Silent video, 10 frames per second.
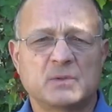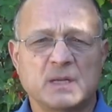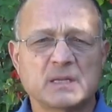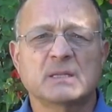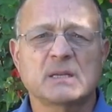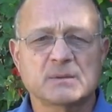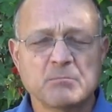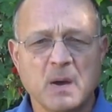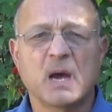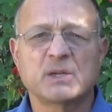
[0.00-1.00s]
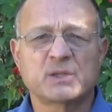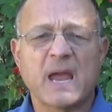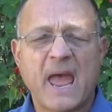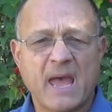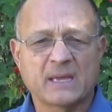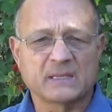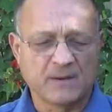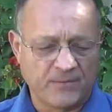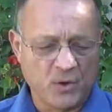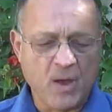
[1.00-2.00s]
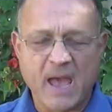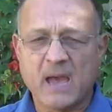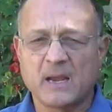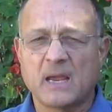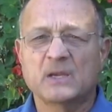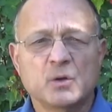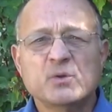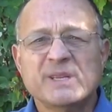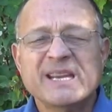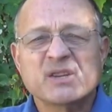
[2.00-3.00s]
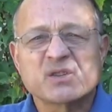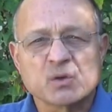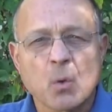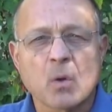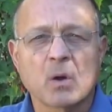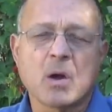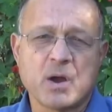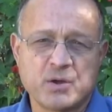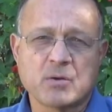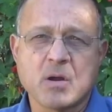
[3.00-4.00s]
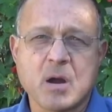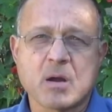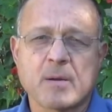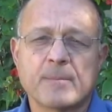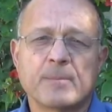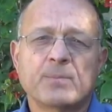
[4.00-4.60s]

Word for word: just as much as if you had a oozing sore on your arm.